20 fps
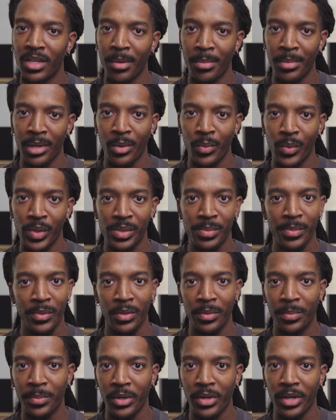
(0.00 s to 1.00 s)
Coming up with
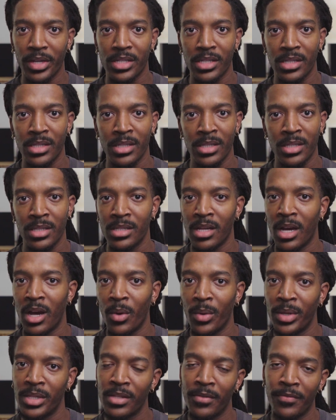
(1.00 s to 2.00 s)
smooth progressions is
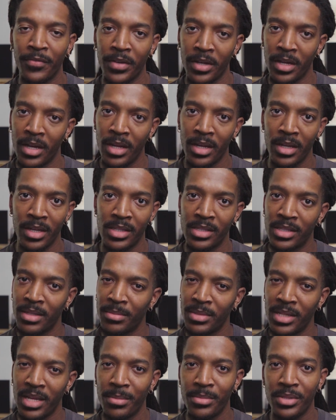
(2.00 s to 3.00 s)
always a fun and
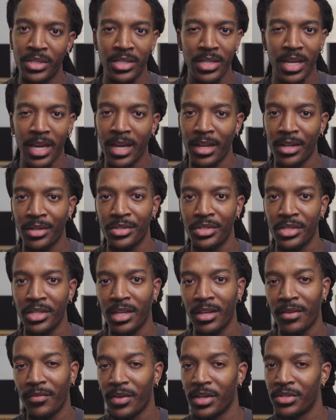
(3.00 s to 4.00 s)
sometimes challenging
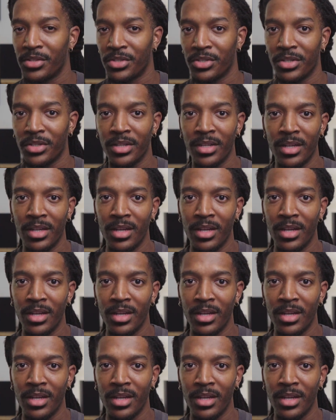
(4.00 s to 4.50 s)
adventure.